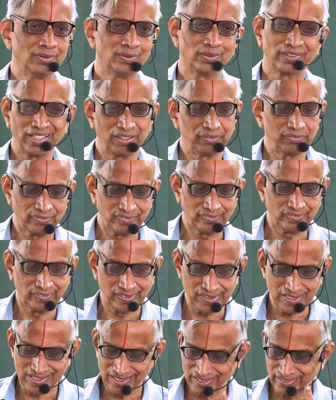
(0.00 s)
Okay,
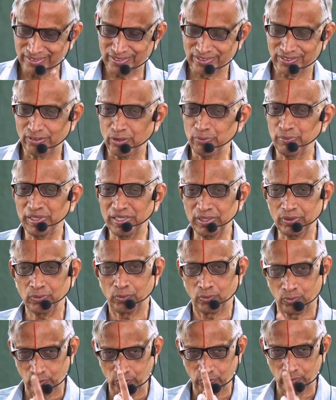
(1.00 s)
first give me
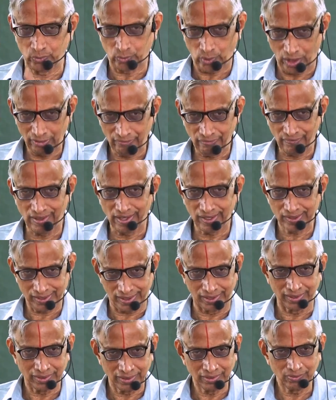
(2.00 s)
one
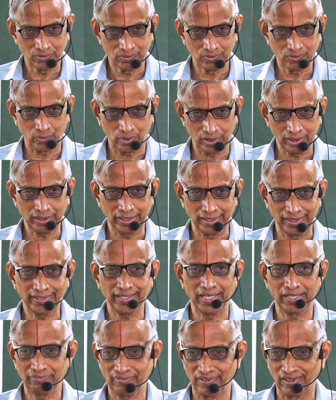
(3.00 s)
function, one
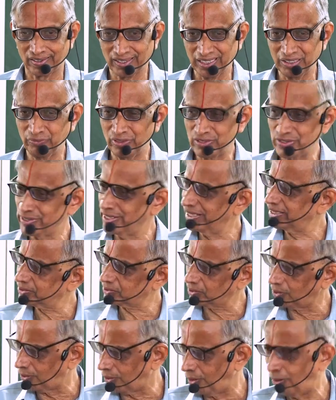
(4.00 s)
entire function which
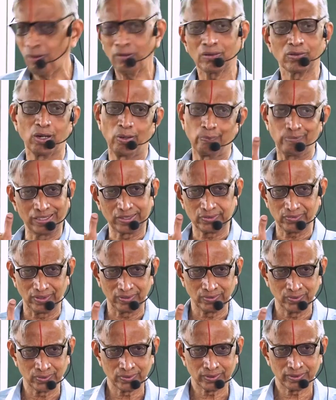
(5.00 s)
takes all complex
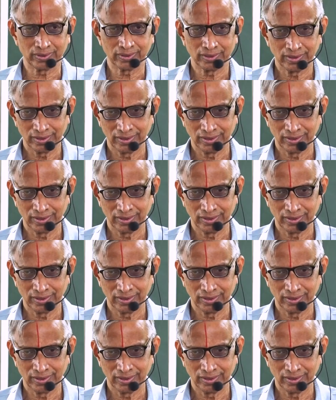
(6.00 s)
values.